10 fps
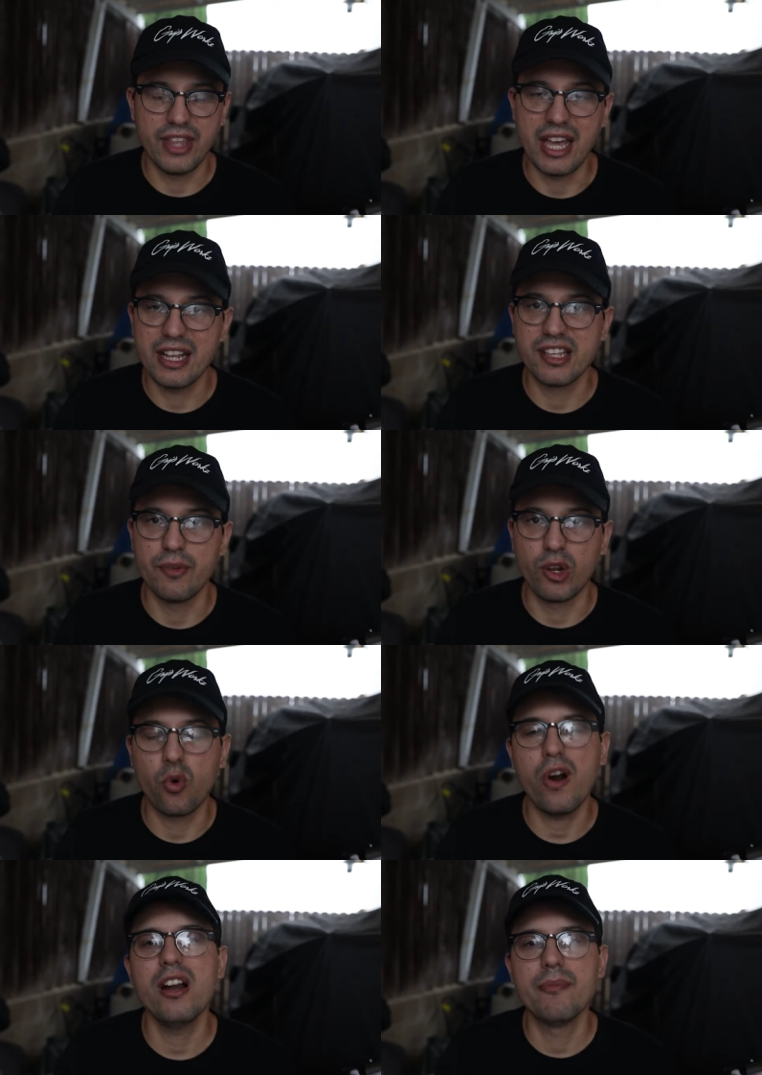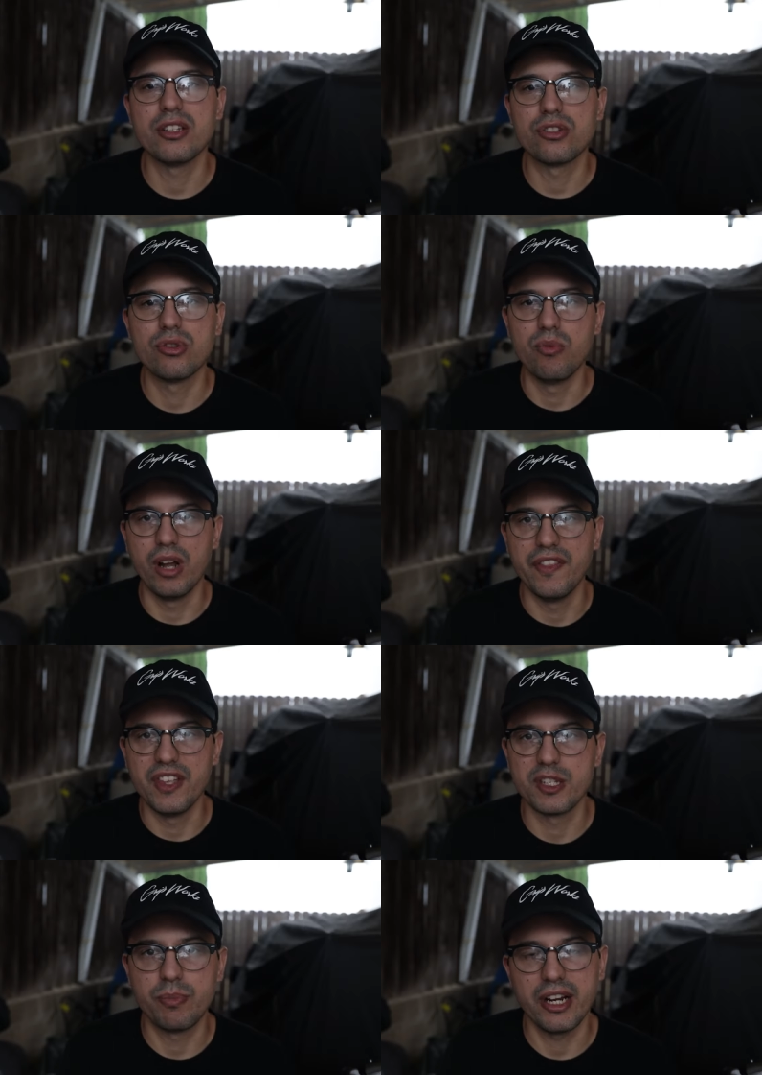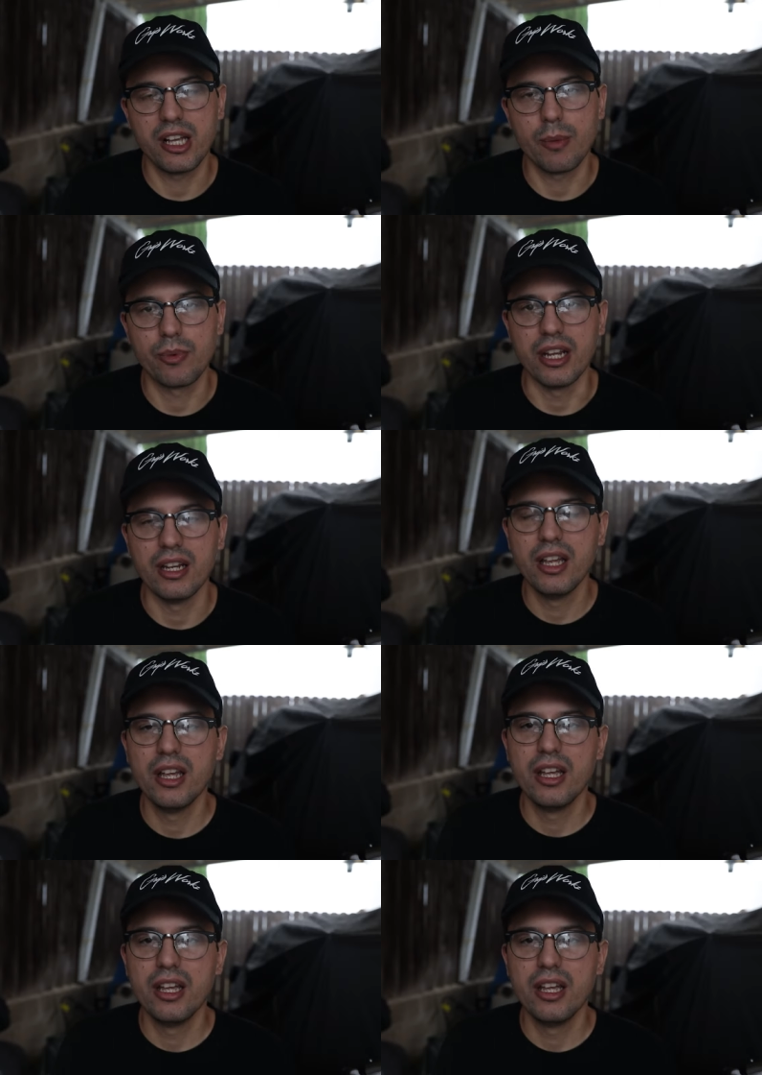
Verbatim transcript: that is a requirement to run this brake upgrade.